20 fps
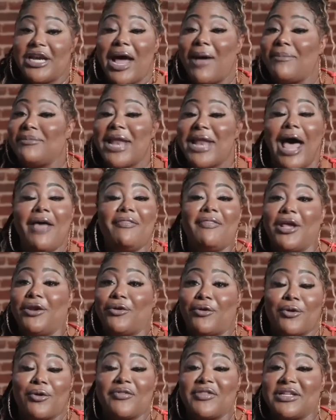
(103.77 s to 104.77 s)
I'm not that
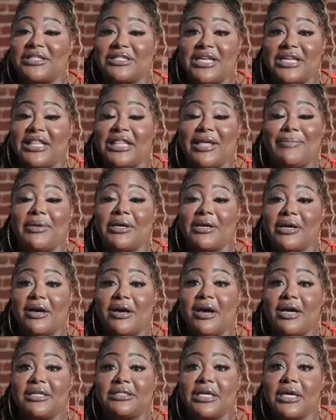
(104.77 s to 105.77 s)
girl that said that
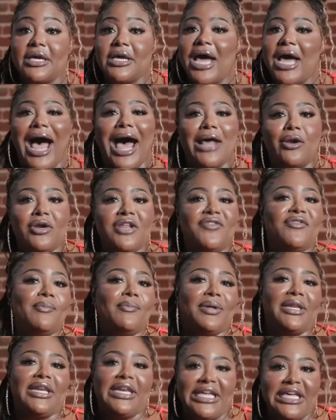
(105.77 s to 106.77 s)
because I don't even
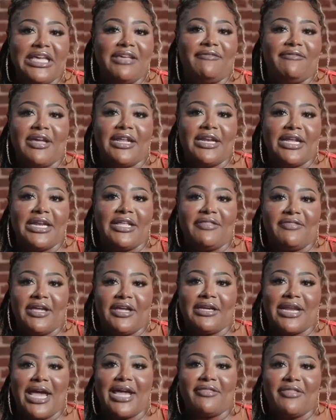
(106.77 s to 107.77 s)
believe in
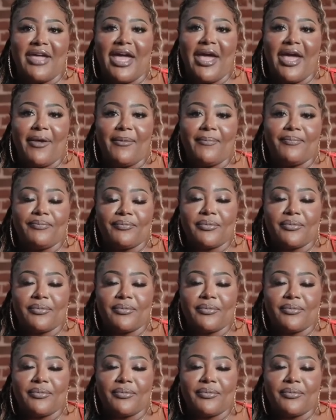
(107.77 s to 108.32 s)
anything like that.